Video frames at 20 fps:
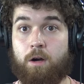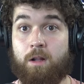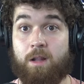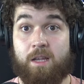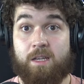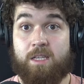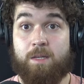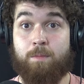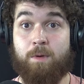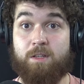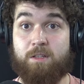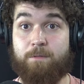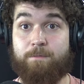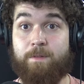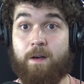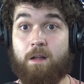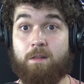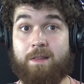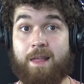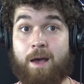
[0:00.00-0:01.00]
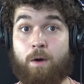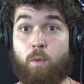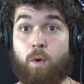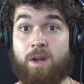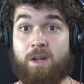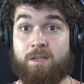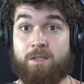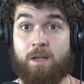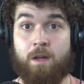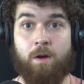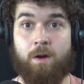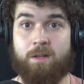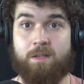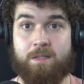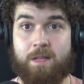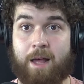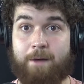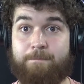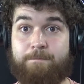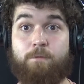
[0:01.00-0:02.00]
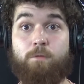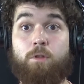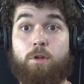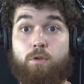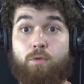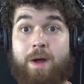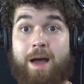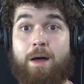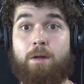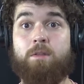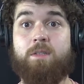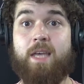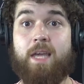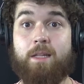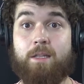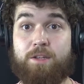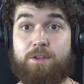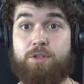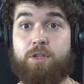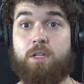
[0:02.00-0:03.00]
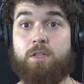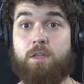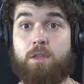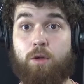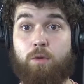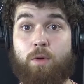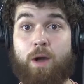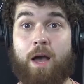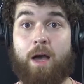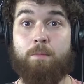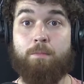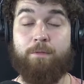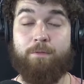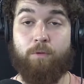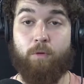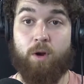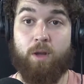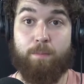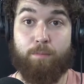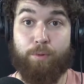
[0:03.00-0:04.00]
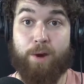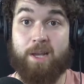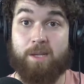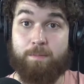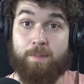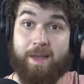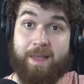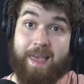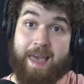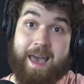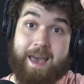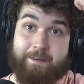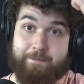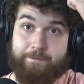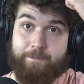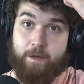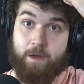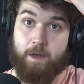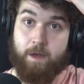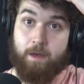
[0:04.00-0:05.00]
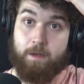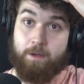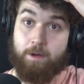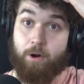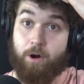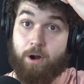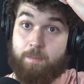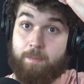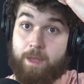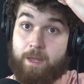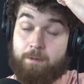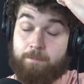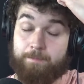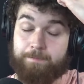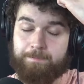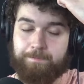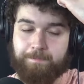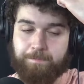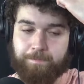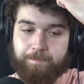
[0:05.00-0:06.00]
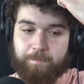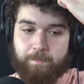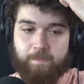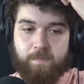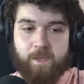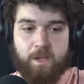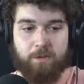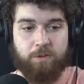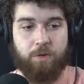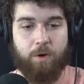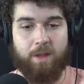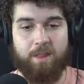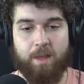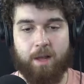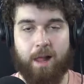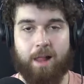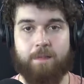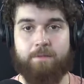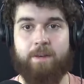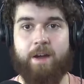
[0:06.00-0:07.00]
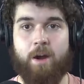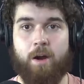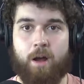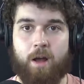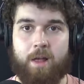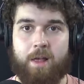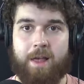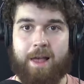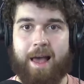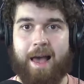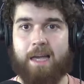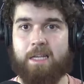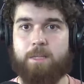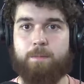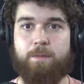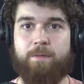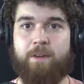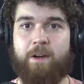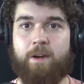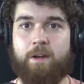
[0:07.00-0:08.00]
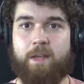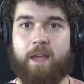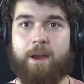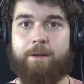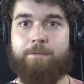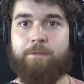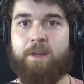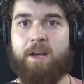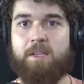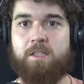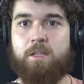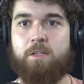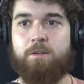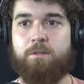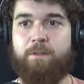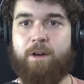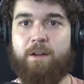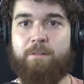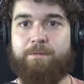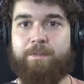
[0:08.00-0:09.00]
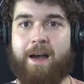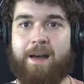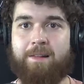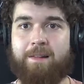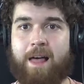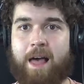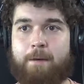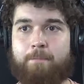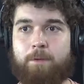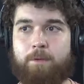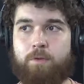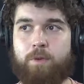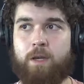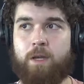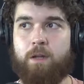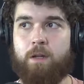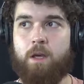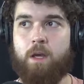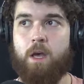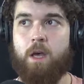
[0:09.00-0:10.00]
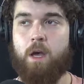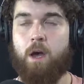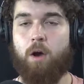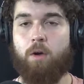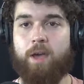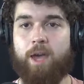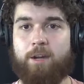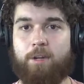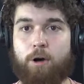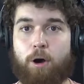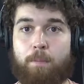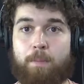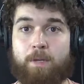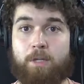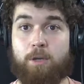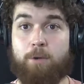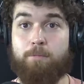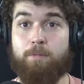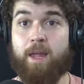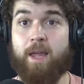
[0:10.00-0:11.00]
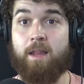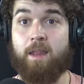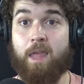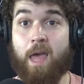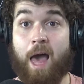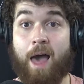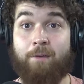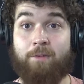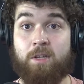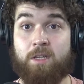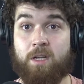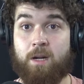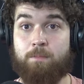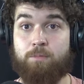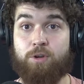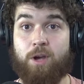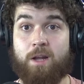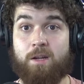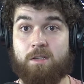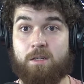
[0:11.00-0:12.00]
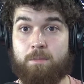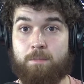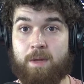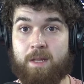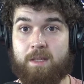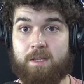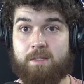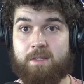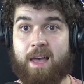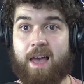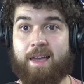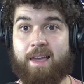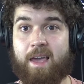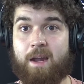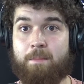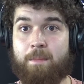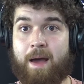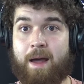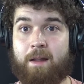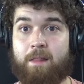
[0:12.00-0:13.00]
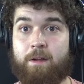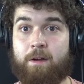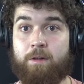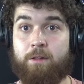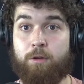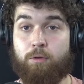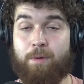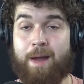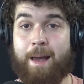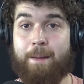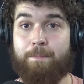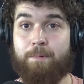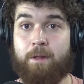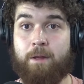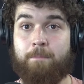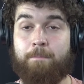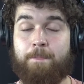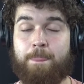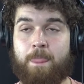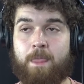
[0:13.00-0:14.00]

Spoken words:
at least he must have felt that way. And he said, all right, stop fooling around, take this shit to the ground before he breaks my calf. You know what I mean? So I think Oliveira has to be very careful. There's a very fine line between, okay, don't be so blatantly obvious that I'm trying to submit this guy, get him out of there in the grappling,